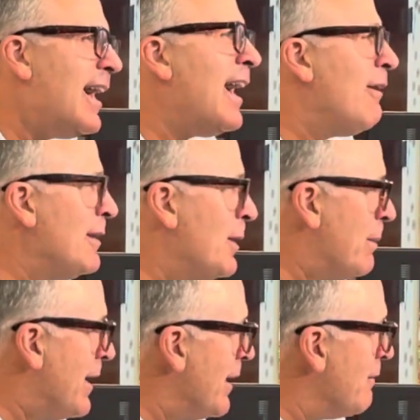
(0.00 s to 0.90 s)
Oh, a little
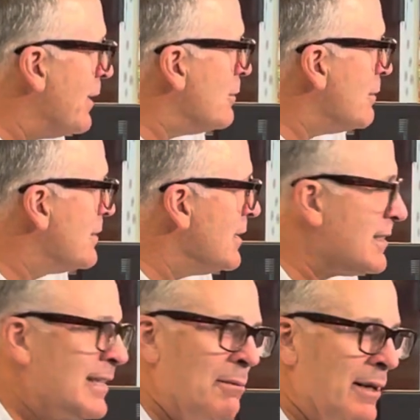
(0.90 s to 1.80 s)
bit of individual, just
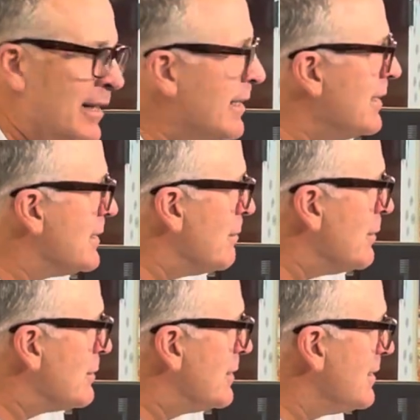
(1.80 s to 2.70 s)
because I wanted to teach some of
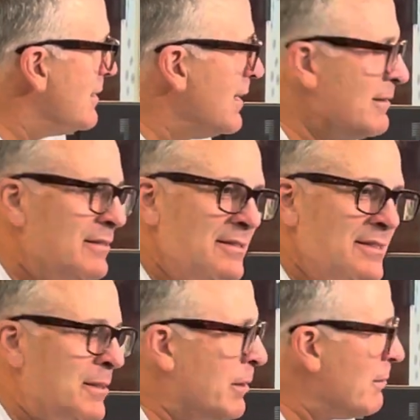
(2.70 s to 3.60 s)
those,
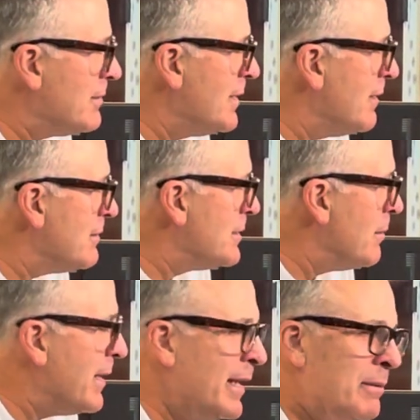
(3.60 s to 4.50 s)
some of
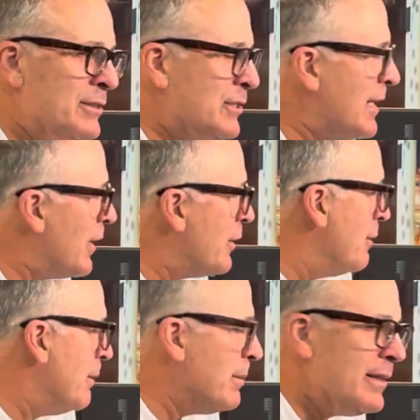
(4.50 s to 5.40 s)
the DBs just how to do
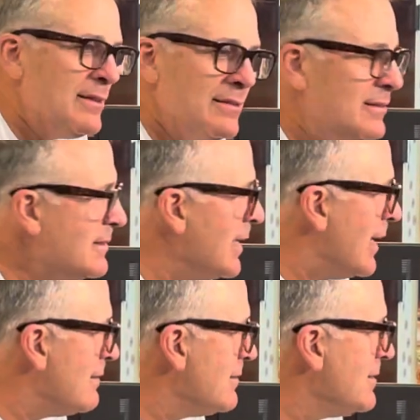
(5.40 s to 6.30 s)
it. But yeah,
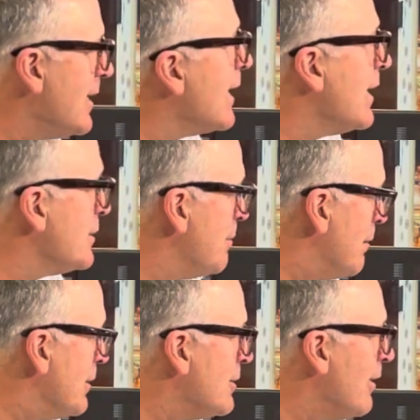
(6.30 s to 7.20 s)
I guess maybe
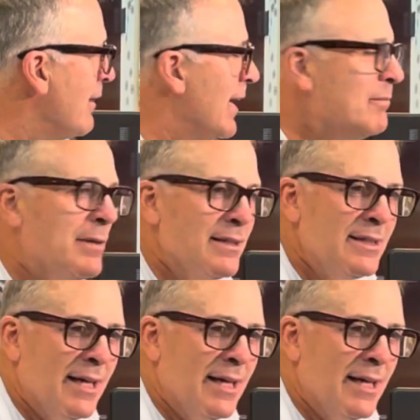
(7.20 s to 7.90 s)
you saw that. But yeah.